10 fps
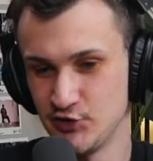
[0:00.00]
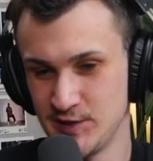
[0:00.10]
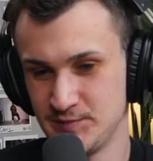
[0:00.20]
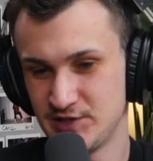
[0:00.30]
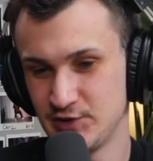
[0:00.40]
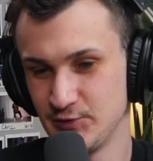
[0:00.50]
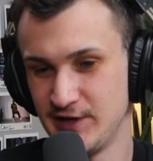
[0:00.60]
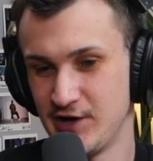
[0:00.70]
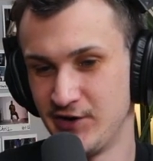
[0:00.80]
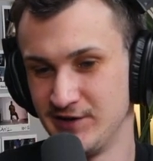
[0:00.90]
dreams to
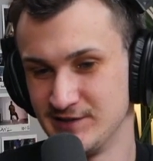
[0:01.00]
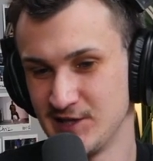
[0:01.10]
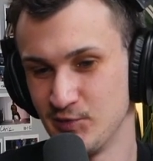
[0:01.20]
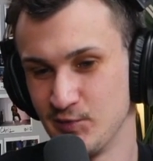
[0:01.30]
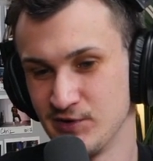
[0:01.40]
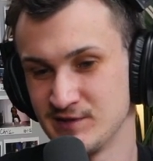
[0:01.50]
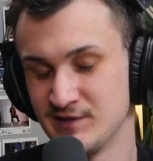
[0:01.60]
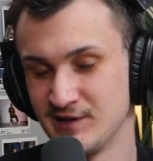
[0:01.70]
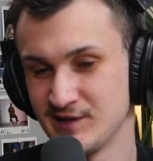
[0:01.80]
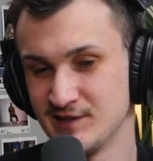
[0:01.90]
reality type of
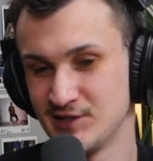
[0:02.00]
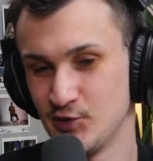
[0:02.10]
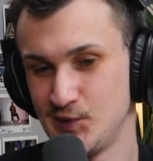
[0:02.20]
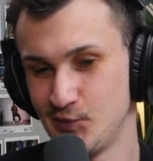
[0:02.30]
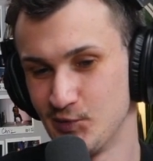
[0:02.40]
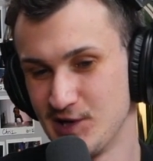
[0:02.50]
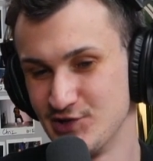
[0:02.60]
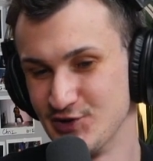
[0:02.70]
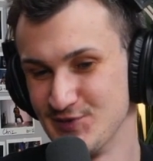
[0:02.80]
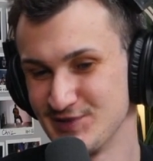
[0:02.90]
person. Like I tell people
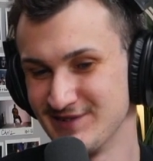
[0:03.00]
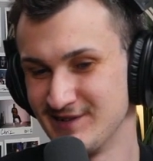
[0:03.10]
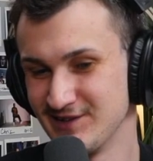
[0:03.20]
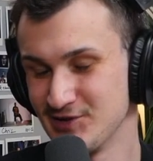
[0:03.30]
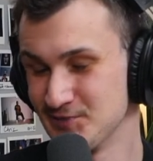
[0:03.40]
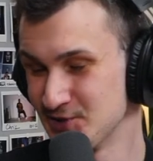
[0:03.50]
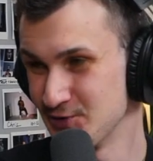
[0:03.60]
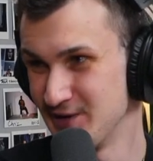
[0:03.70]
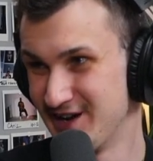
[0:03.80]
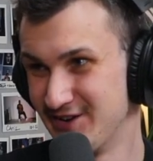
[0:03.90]
my dreams, and then it comes
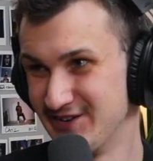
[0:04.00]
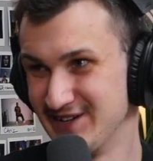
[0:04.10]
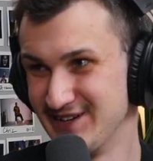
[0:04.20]
to reality.